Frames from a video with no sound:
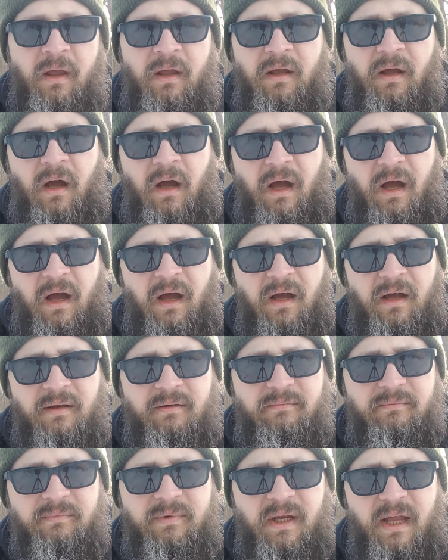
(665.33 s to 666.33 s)

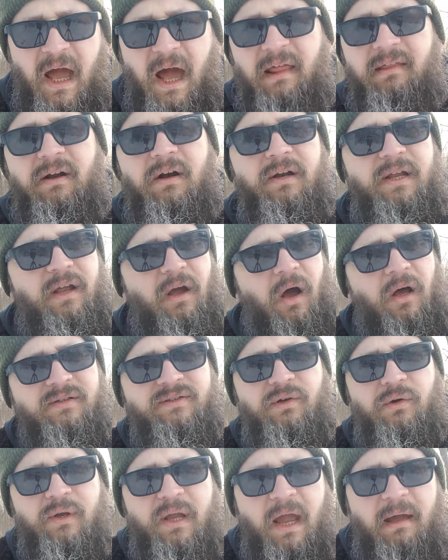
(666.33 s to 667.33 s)
The guy there, he
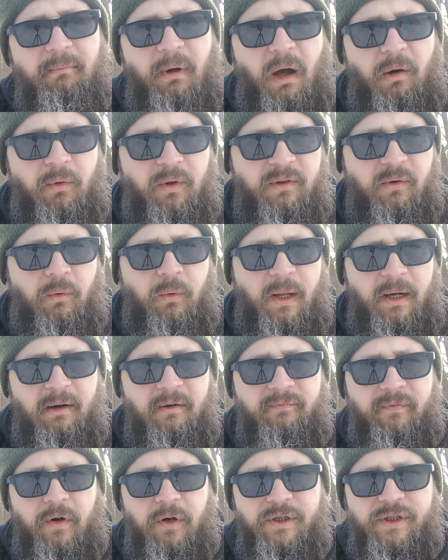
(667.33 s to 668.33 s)
also came out with a
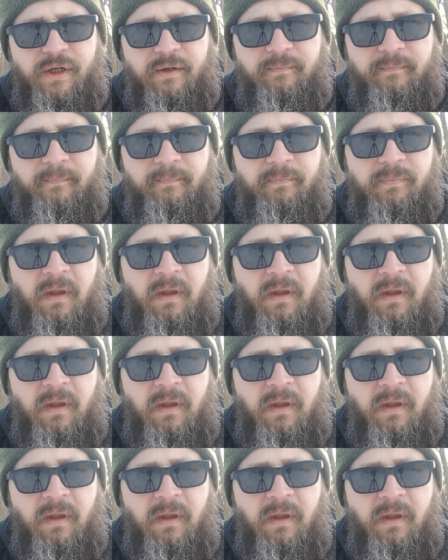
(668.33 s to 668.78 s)
winter version